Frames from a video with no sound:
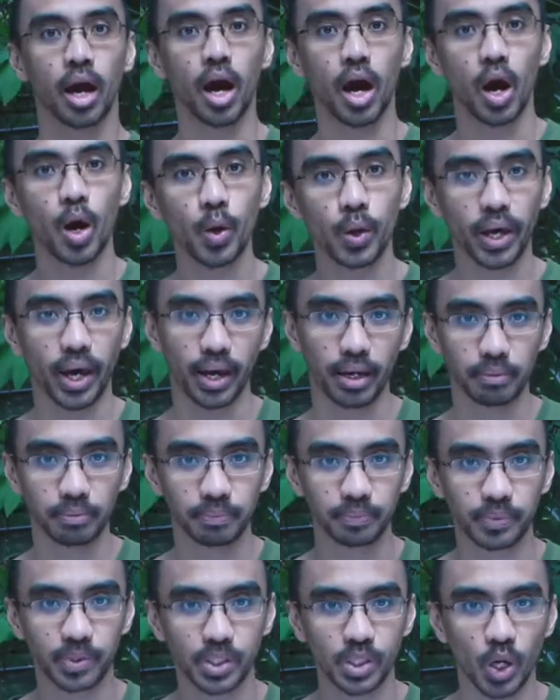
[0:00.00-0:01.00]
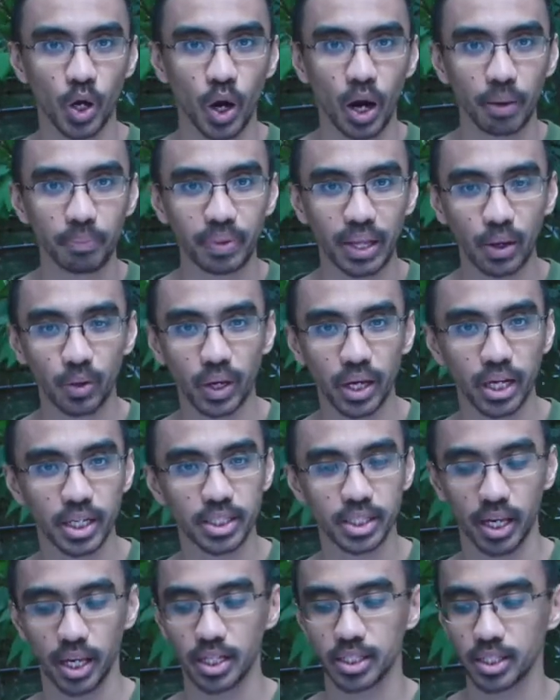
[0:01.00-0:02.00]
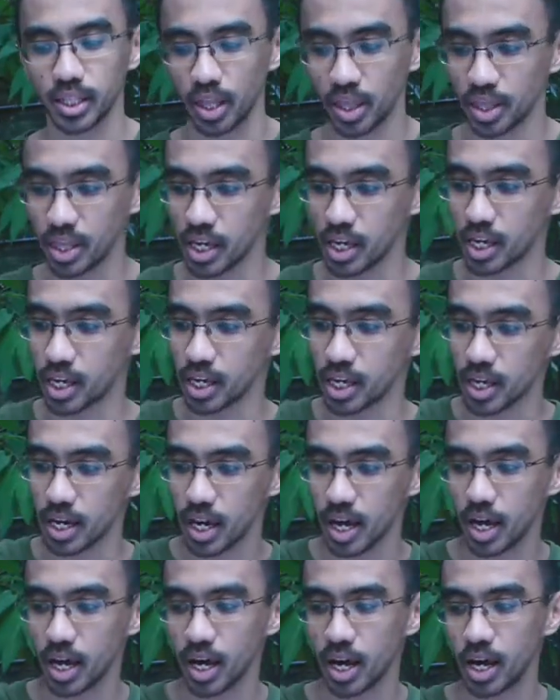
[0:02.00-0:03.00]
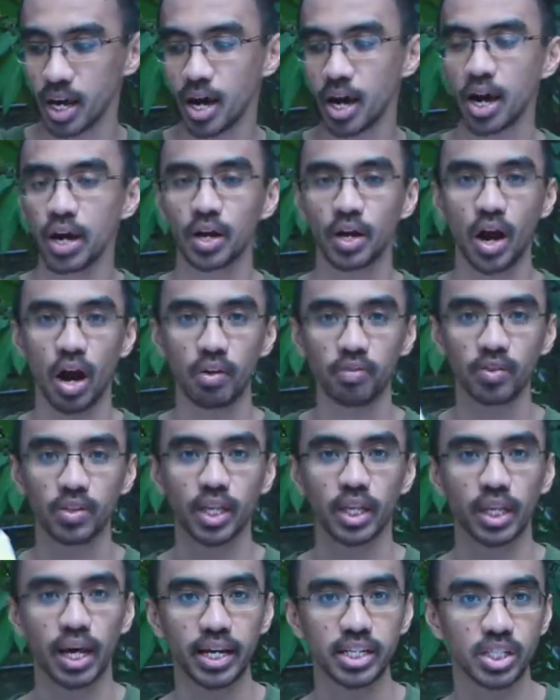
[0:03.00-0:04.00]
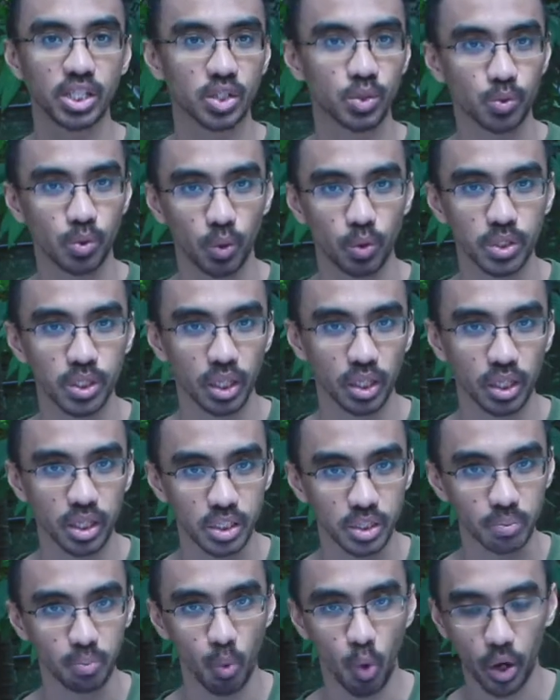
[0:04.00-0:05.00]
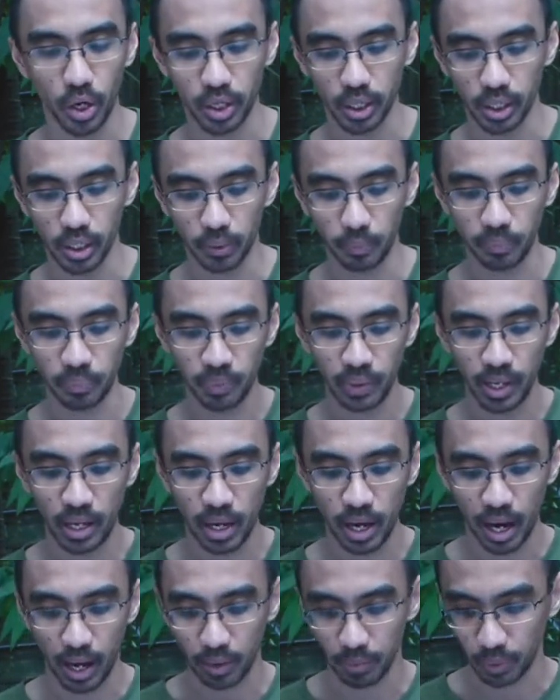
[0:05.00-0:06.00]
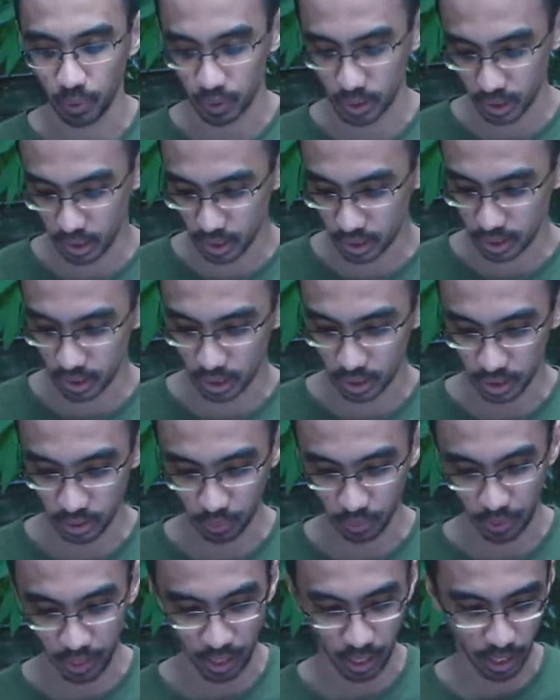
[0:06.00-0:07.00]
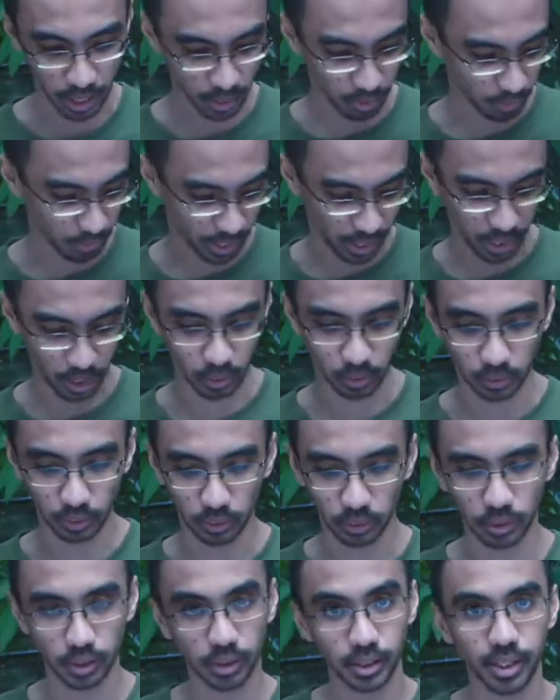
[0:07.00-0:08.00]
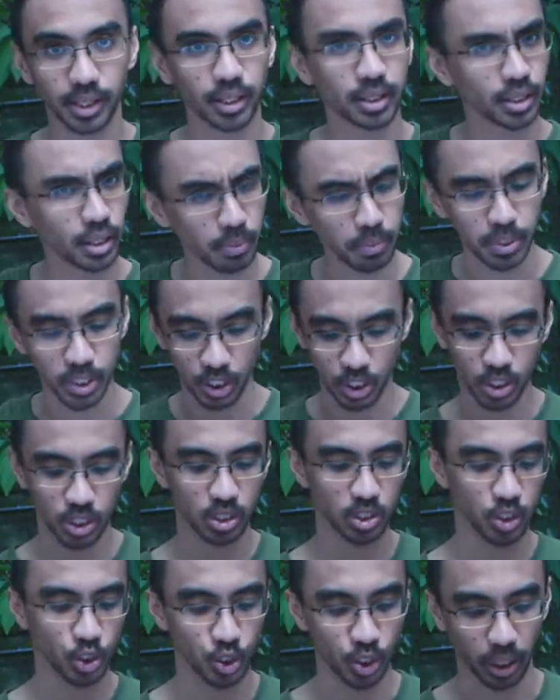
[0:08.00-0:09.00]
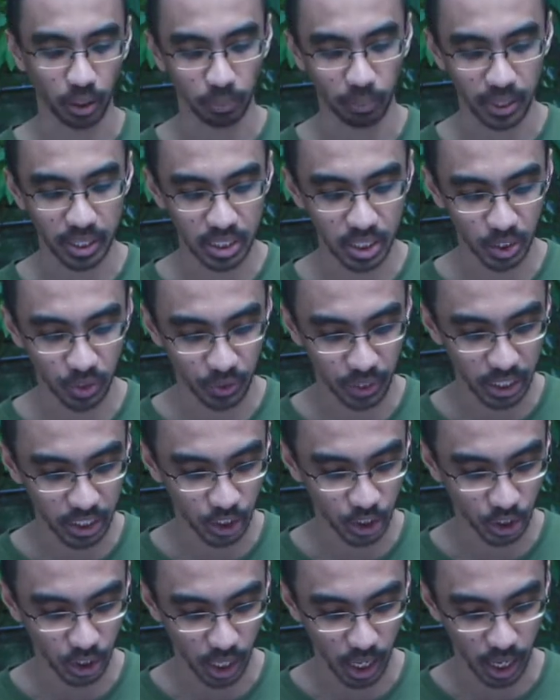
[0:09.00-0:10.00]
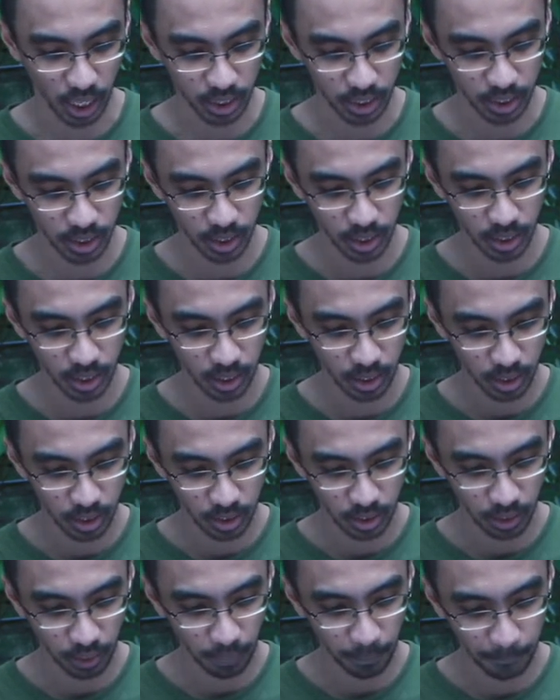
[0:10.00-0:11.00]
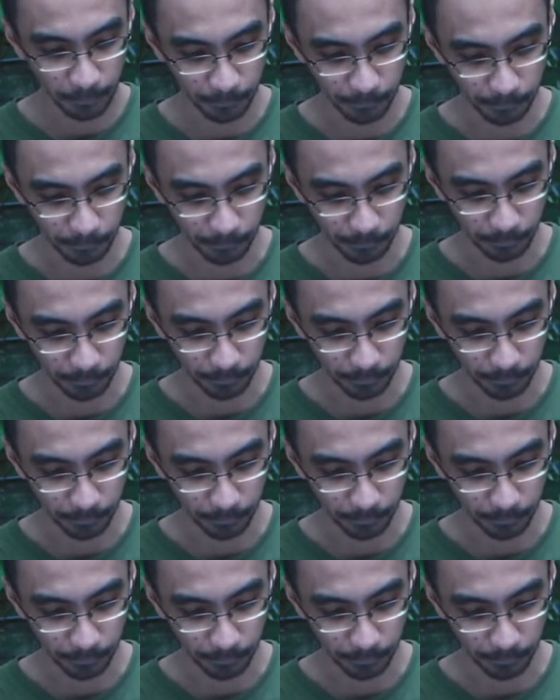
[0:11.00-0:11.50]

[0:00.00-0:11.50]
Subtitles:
Okay, so I'm now gonna taste the coffee that I just roasted this morning. I roasted this at around, let me just check my screenshot. Hmm.